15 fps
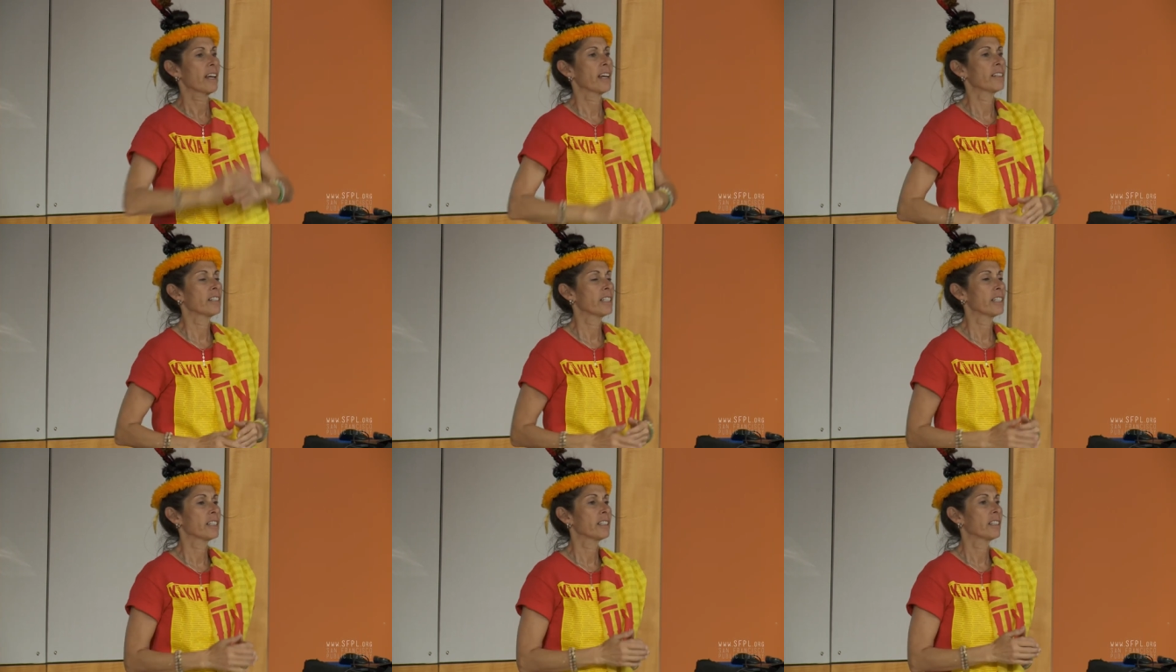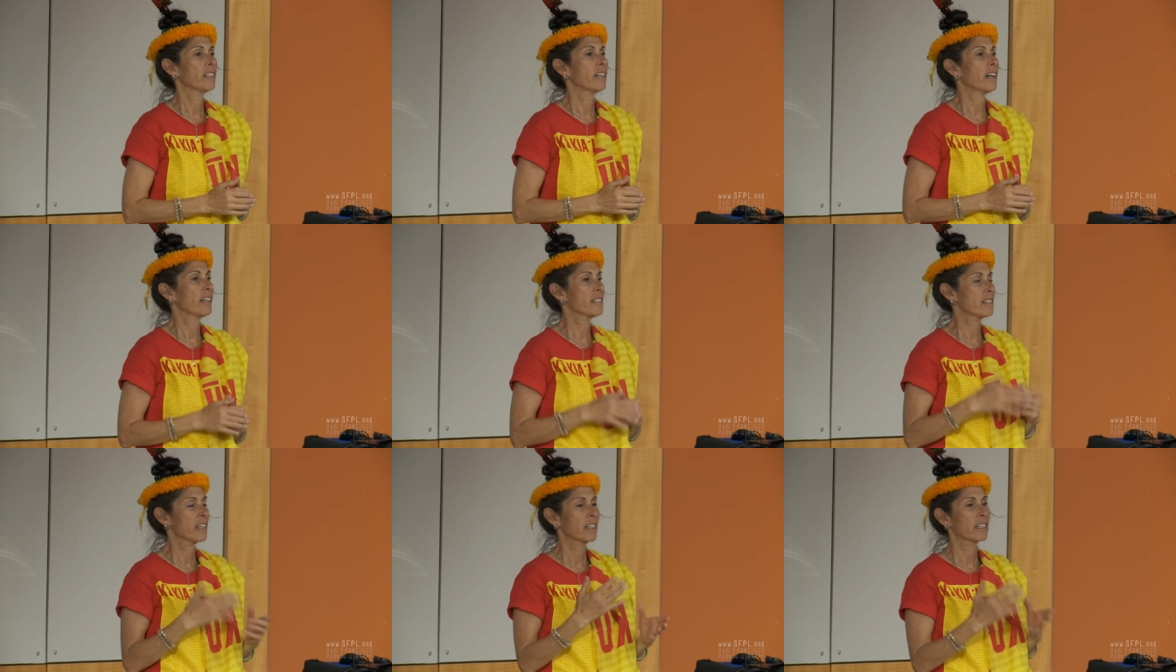And then I
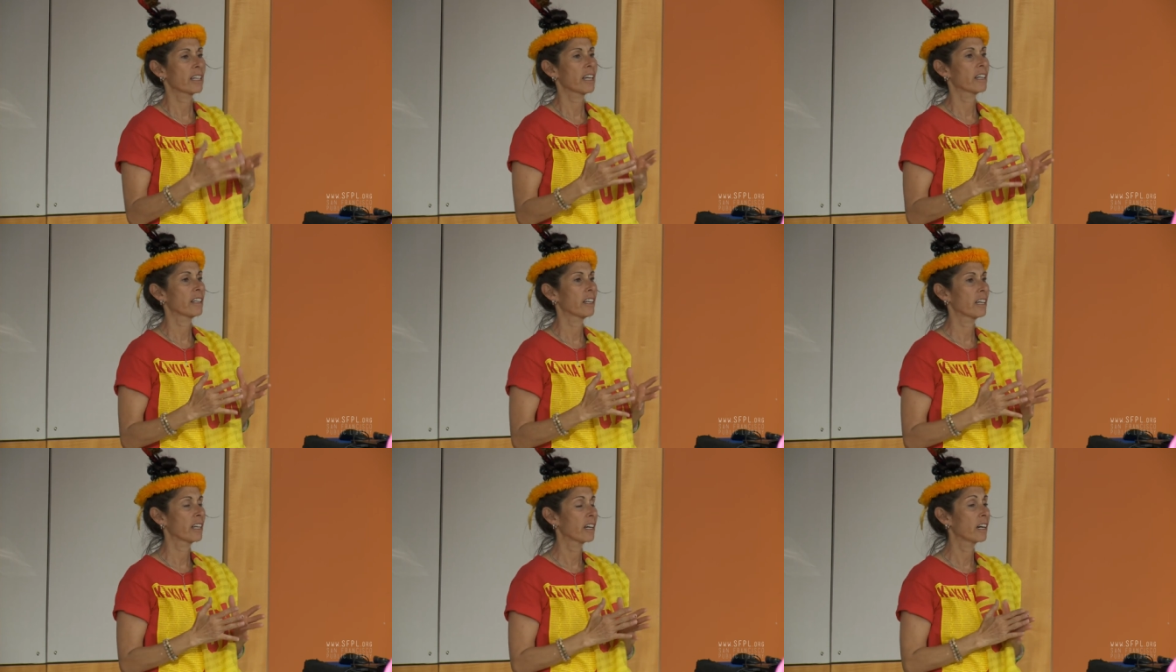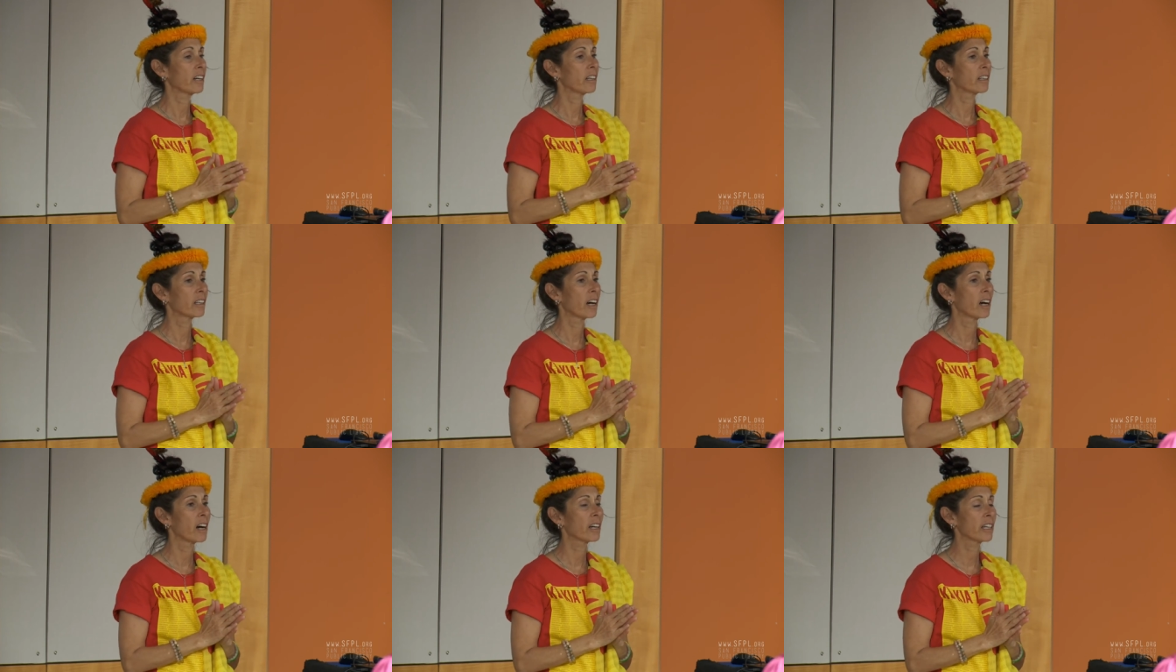say again,
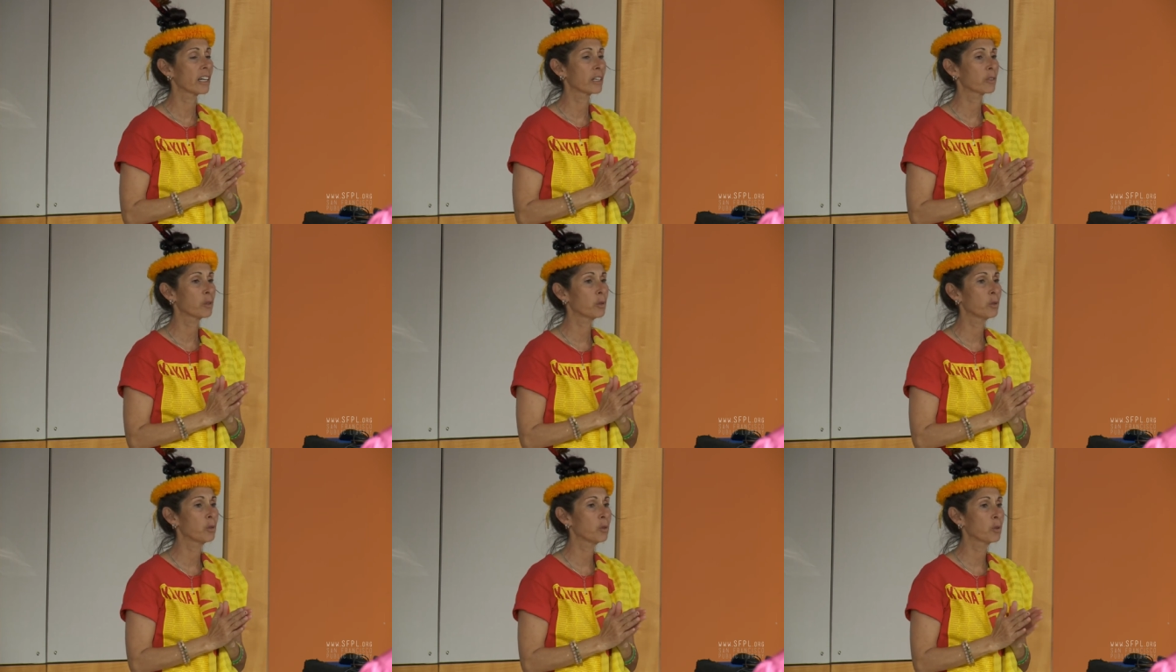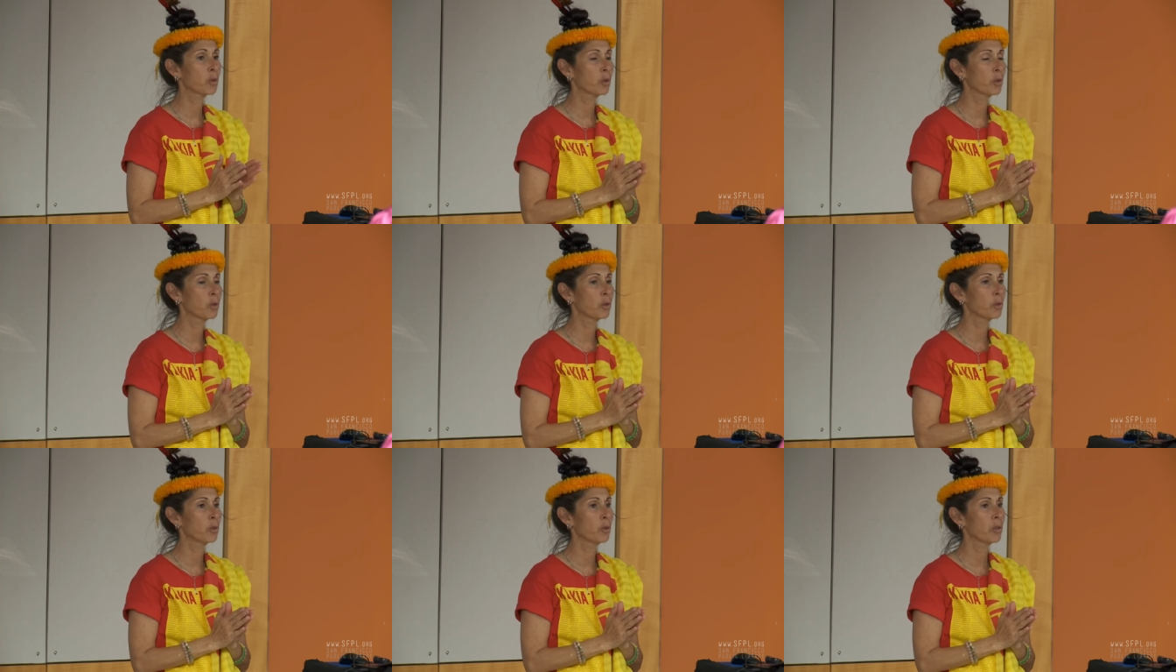Heahala,
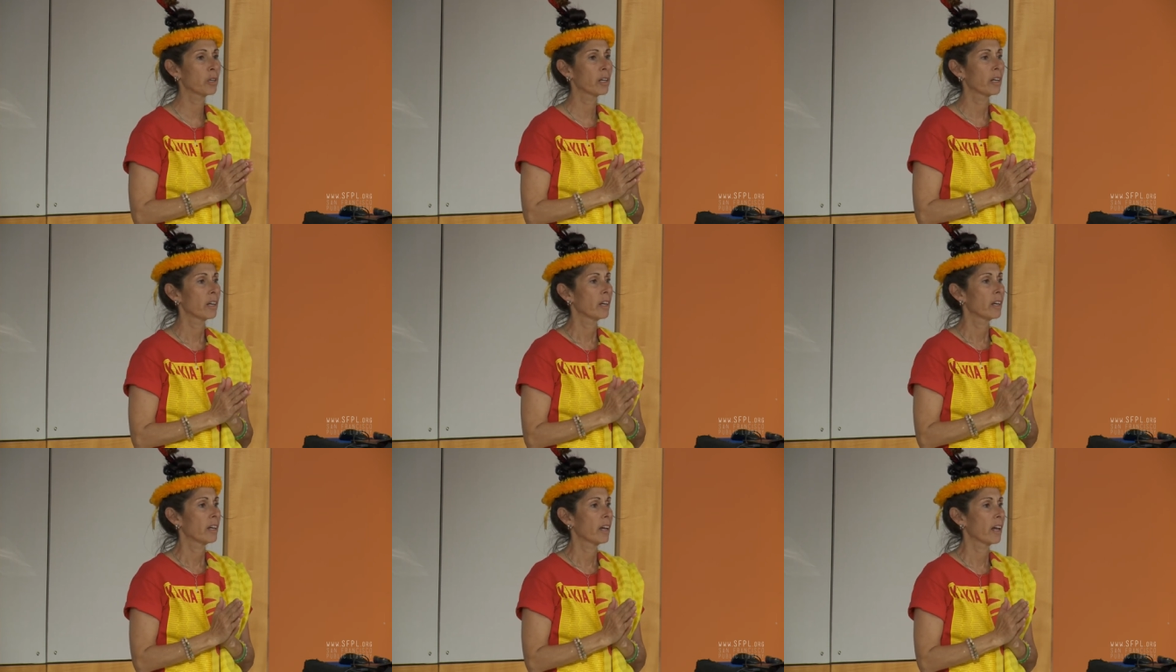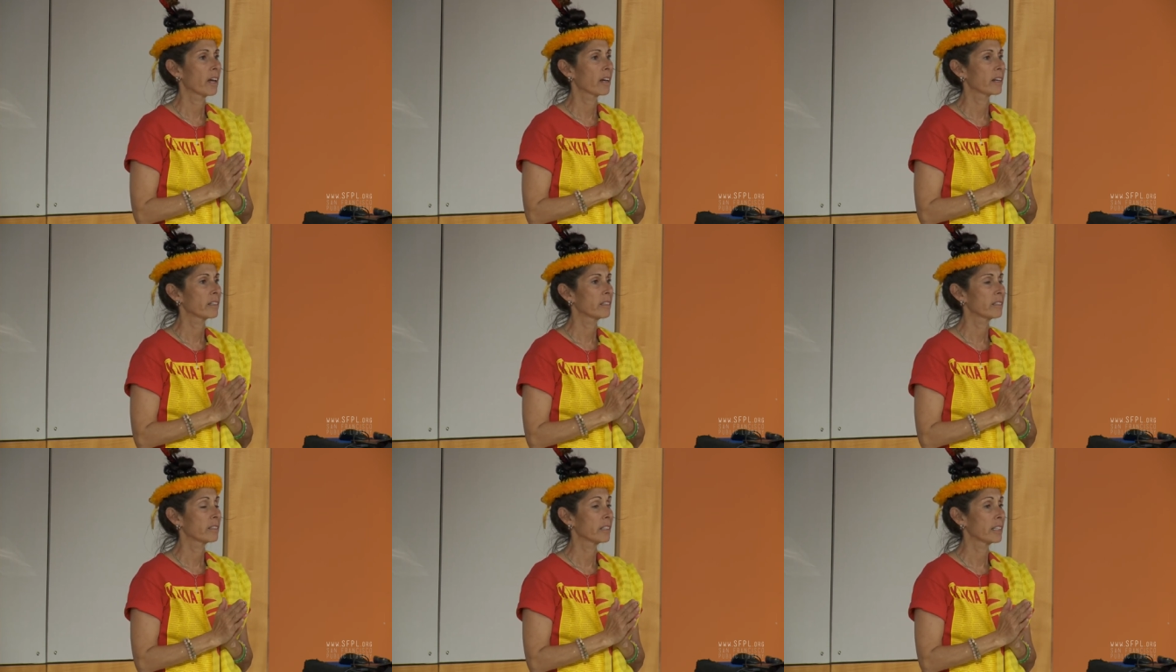Hekukulu, and
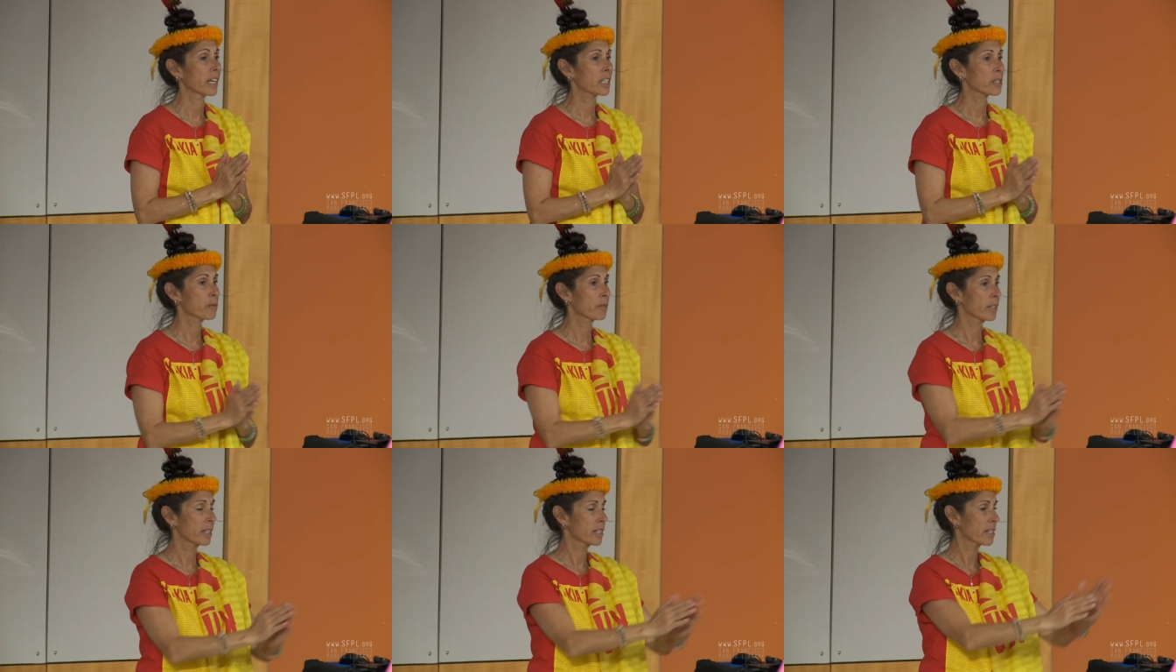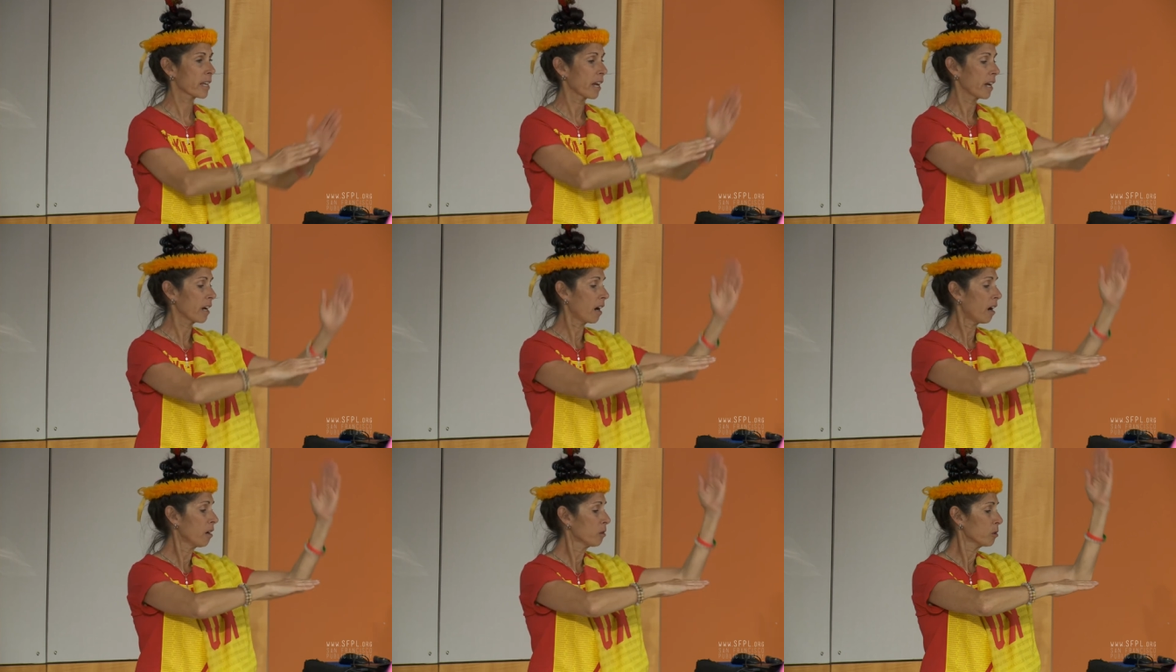the next one is
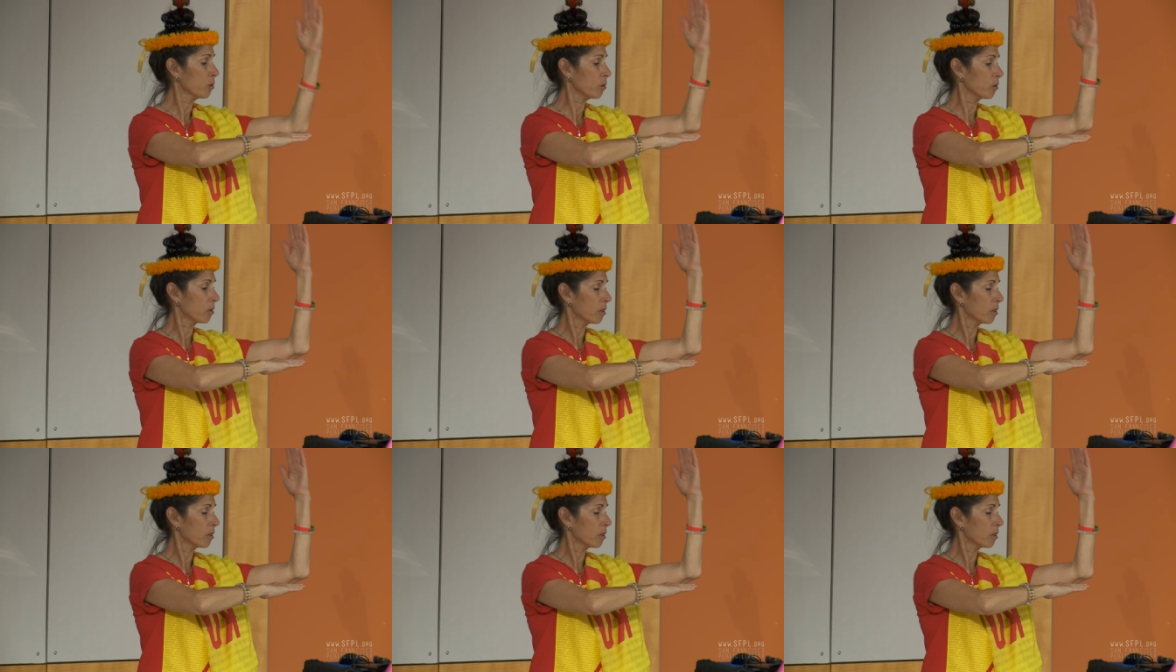Heaku.